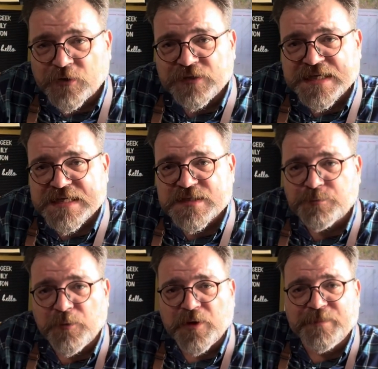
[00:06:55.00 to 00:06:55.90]
on this,
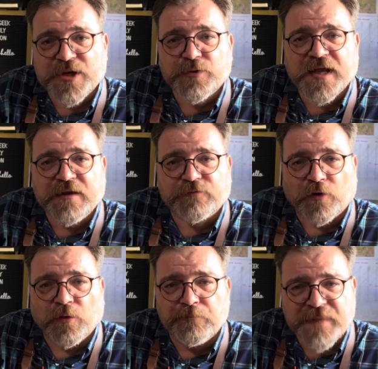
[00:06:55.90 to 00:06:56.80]
we will be looking
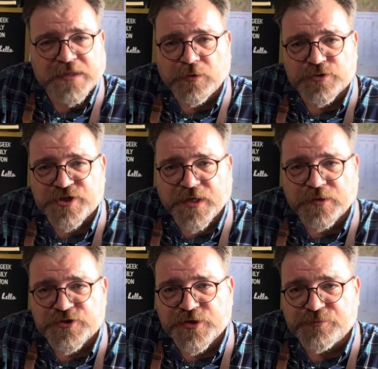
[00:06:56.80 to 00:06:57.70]
for a
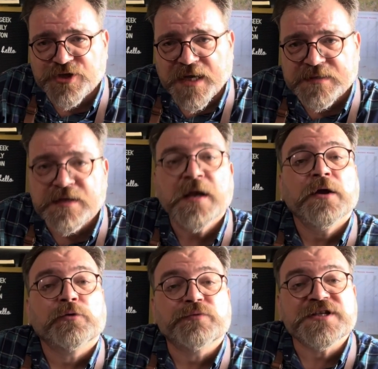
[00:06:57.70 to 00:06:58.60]
mythological subject
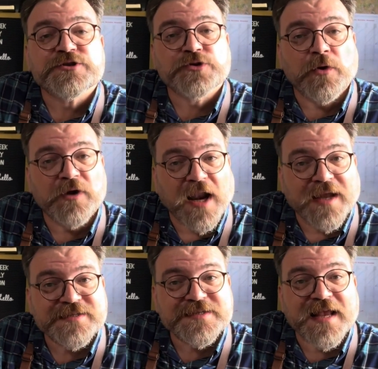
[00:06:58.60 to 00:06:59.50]
with strong
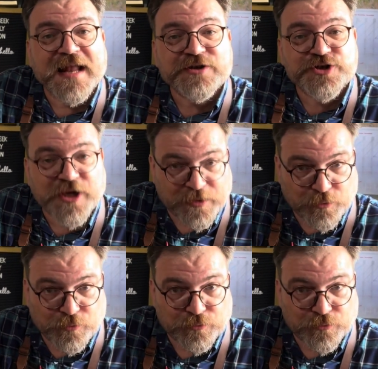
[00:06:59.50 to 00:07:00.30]
lights and shadows,